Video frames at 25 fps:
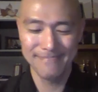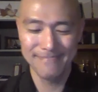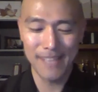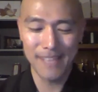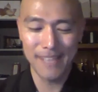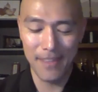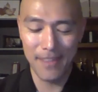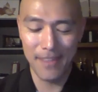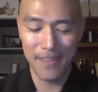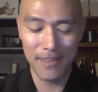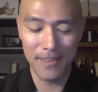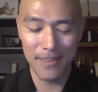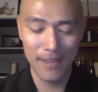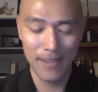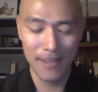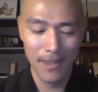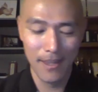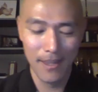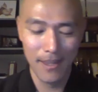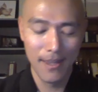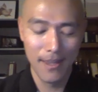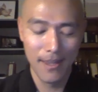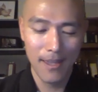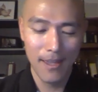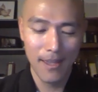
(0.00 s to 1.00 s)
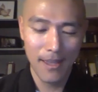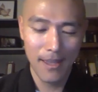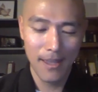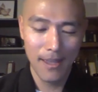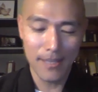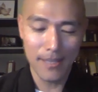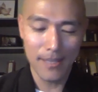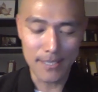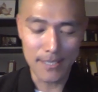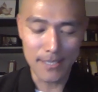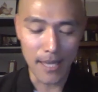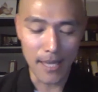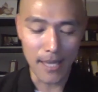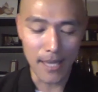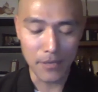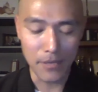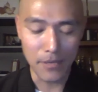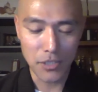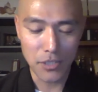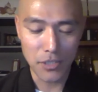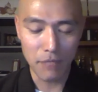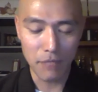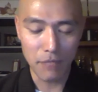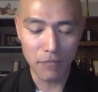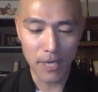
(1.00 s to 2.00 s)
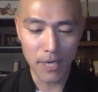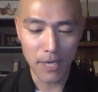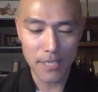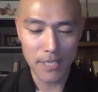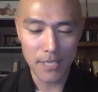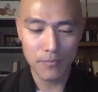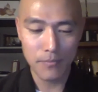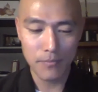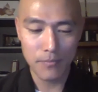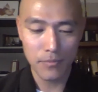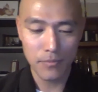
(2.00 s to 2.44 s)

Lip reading: And then this language device